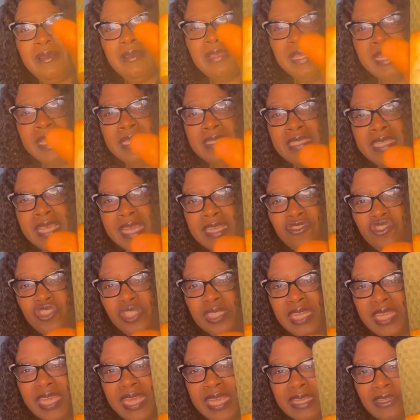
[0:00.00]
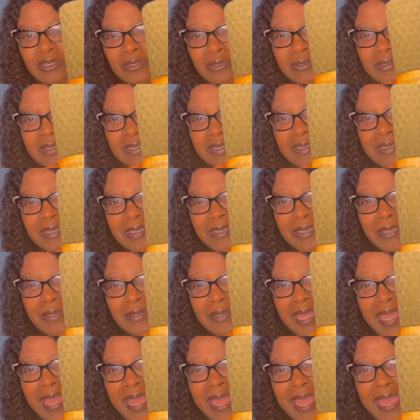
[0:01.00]
intention candles,
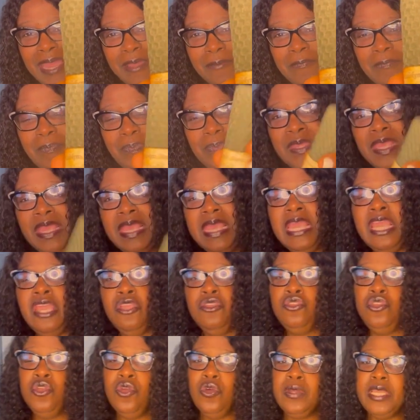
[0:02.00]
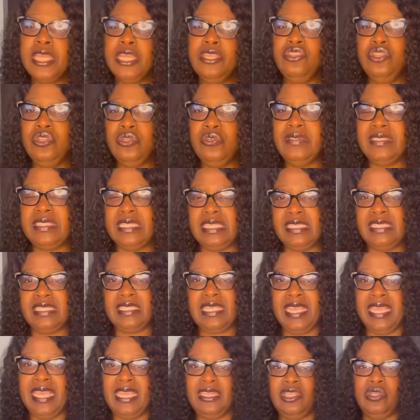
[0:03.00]
okay? You can use these
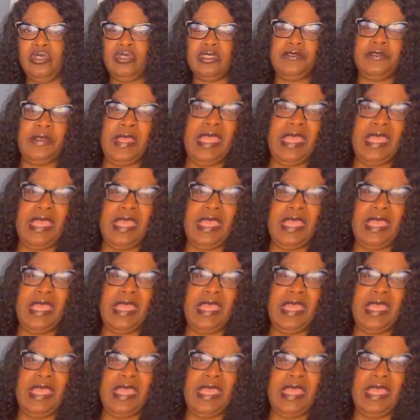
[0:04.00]
candles for